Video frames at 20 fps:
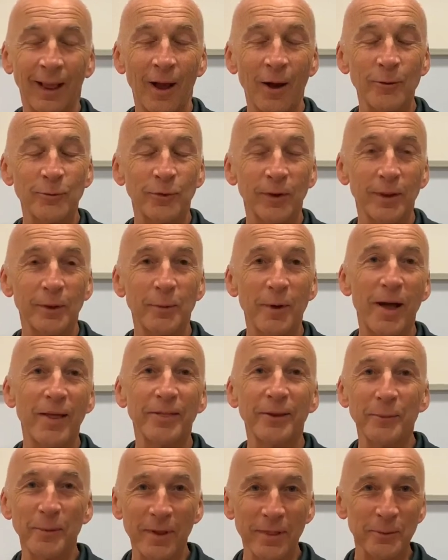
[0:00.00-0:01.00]
Hopefully
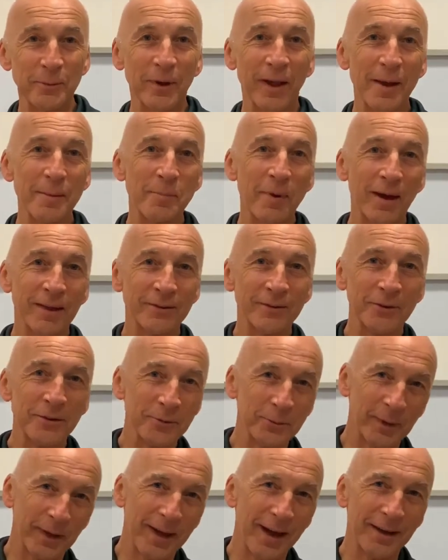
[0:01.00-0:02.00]
the weather will get better as
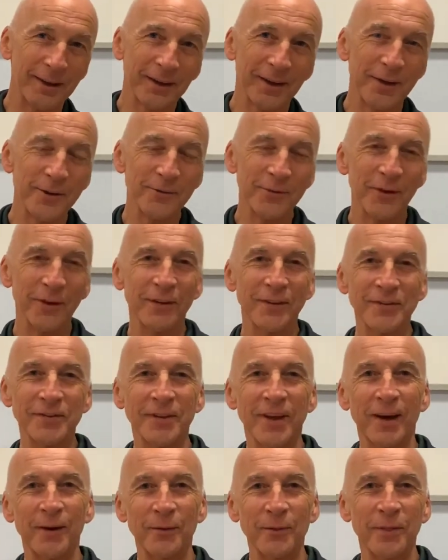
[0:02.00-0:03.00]
we go further
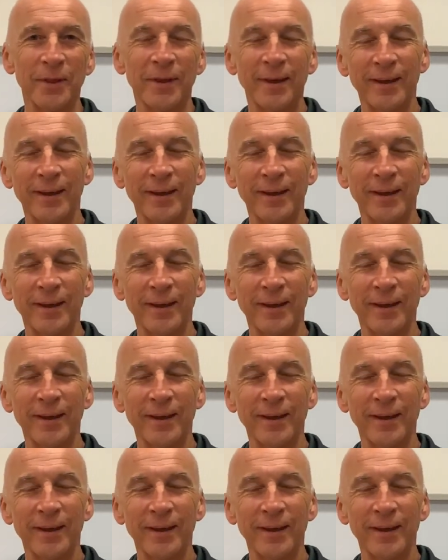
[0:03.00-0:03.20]
south.